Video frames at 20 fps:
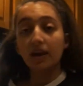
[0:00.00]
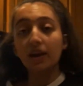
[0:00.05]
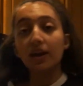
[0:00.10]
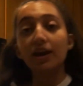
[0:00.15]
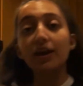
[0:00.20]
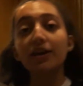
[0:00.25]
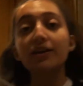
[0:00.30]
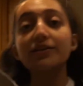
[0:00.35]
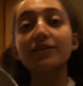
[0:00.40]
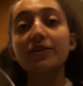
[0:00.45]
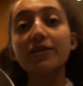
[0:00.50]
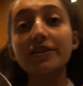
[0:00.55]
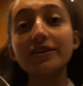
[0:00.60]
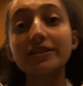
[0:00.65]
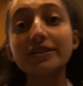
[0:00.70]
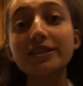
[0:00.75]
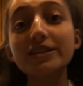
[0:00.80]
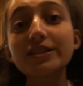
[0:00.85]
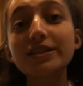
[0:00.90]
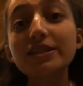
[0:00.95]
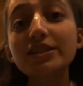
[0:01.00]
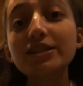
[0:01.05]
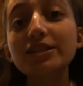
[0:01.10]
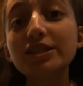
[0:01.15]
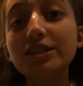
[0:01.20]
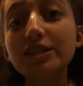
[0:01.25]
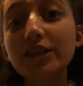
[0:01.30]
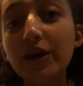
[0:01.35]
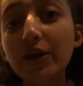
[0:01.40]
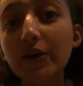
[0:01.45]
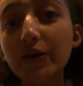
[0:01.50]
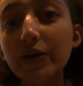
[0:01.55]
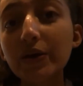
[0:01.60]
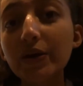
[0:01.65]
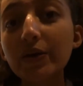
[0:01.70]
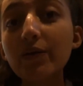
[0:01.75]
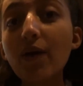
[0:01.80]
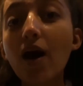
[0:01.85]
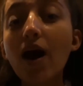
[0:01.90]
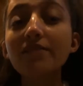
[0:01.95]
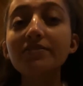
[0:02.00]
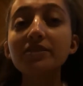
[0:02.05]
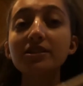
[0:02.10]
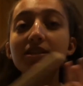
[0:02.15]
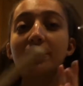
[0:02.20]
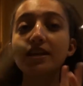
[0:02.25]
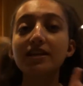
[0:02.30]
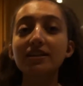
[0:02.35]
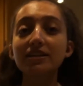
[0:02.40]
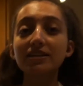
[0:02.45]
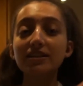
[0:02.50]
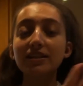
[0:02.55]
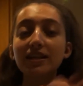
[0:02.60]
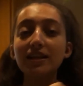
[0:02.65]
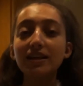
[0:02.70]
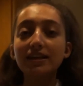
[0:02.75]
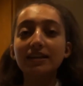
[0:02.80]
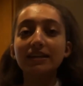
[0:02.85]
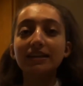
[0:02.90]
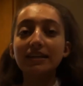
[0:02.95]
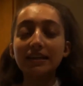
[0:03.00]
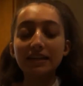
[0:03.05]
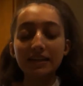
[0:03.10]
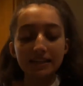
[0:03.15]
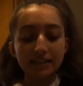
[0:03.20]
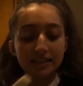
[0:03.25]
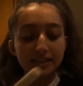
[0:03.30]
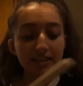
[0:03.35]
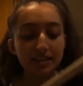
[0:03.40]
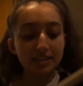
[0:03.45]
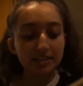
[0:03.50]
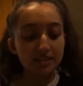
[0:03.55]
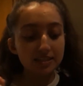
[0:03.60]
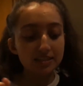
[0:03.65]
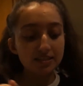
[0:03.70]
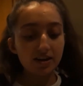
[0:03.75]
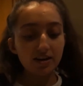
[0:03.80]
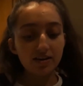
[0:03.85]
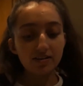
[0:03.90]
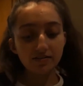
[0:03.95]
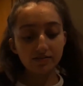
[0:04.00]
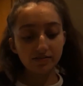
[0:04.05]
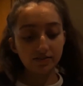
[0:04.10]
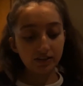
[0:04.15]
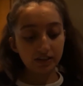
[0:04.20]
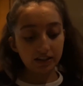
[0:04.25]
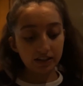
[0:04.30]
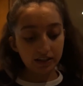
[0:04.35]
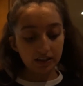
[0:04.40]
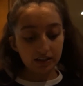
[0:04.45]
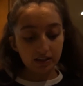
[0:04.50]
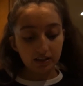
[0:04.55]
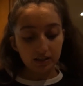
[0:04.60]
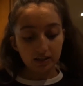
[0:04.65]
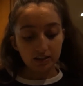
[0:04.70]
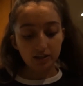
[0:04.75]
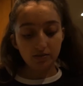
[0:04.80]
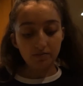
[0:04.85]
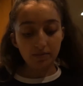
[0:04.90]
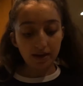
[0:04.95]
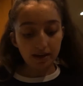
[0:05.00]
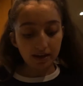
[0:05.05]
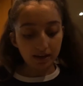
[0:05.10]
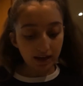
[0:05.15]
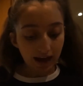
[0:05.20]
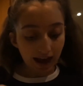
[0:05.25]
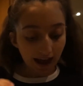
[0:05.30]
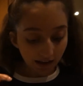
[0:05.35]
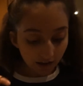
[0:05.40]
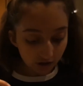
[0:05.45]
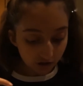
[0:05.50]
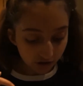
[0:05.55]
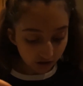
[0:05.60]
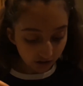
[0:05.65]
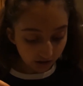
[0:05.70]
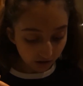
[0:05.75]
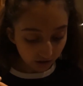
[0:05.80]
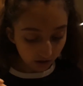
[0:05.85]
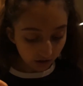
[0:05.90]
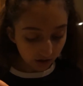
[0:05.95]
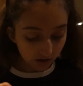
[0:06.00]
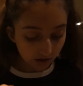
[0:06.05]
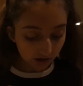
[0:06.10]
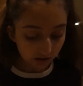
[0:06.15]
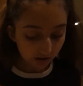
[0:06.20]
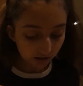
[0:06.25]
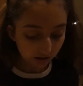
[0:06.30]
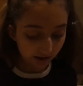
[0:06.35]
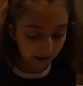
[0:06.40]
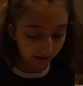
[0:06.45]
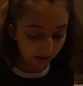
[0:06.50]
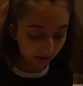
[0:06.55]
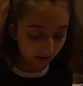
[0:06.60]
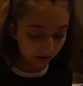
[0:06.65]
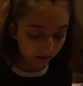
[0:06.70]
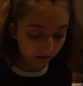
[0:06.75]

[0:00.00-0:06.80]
So this is the dough. Obviously I need to like knead it and stuff to make it actually look like